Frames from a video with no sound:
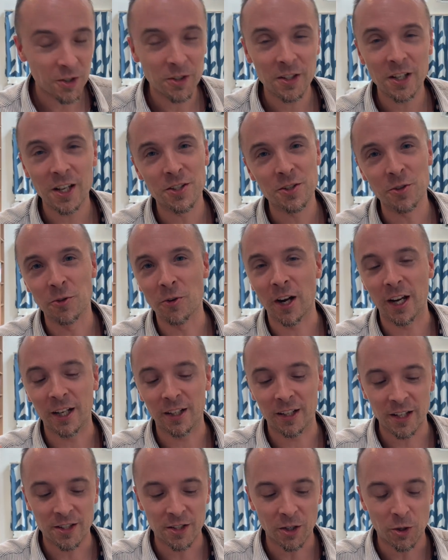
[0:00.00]
It's
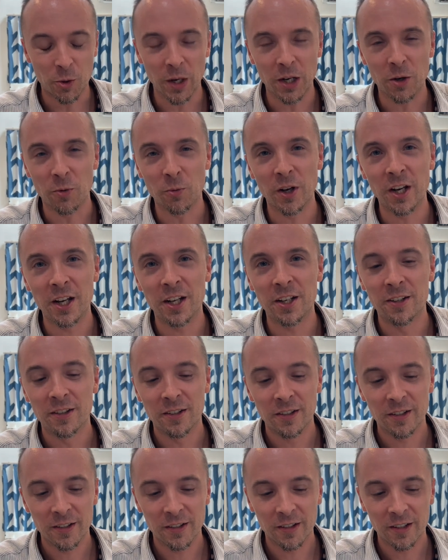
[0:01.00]
great. It's a quick
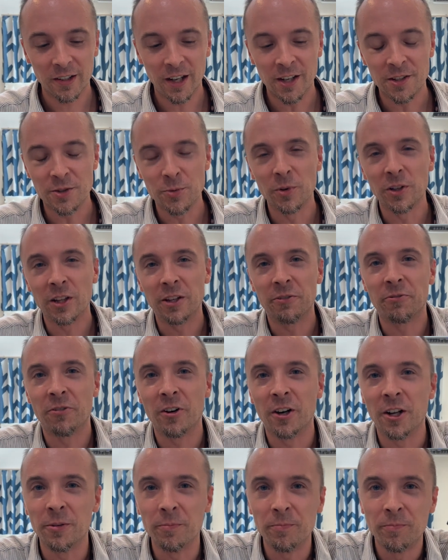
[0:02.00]
read. It's
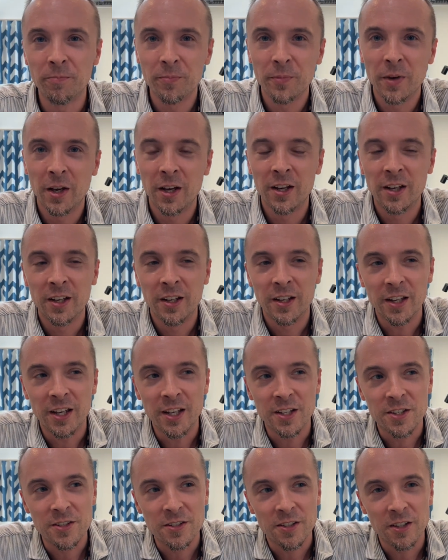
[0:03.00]
really fun.
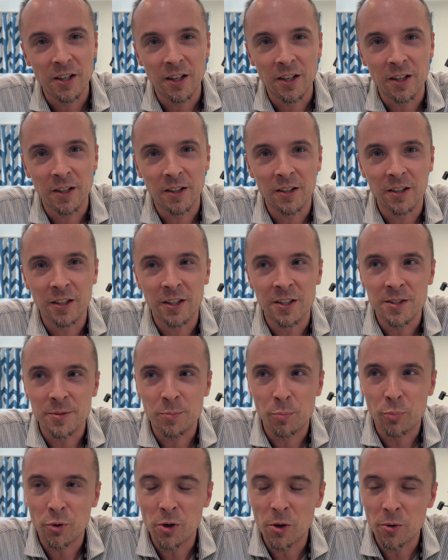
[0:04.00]
It's
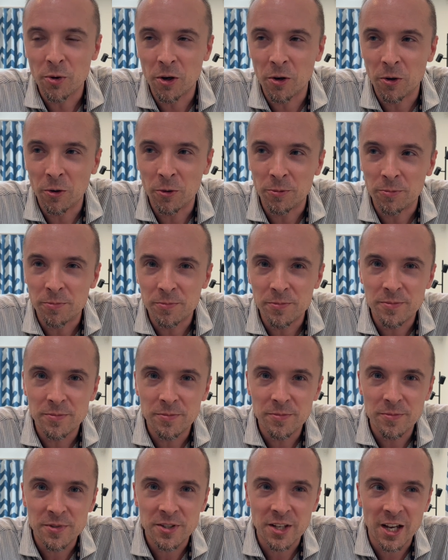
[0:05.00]

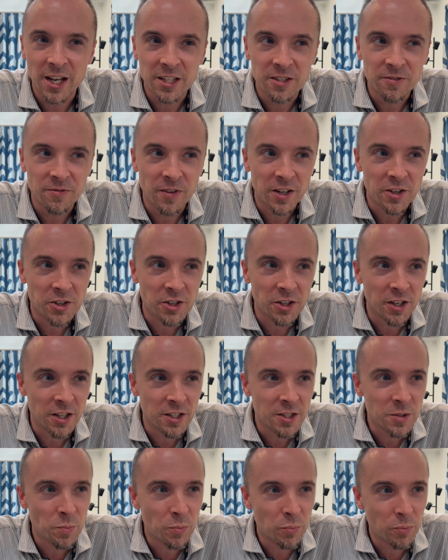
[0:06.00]
proto science
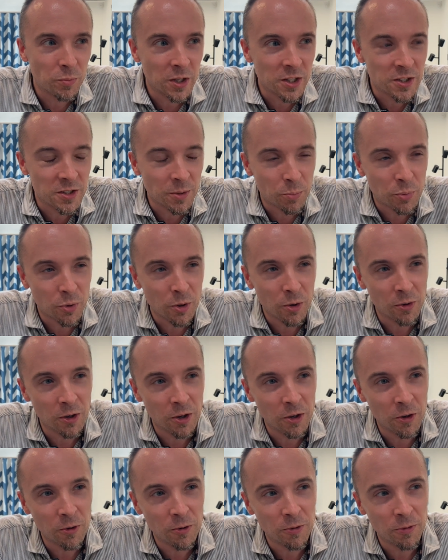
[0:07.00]
fiction. It's a
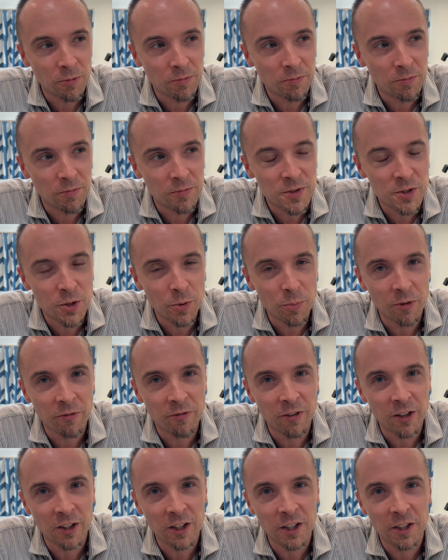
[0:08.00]
proto
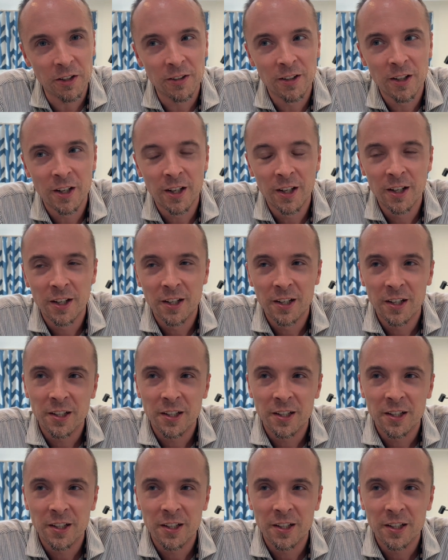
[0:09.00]
supervillain.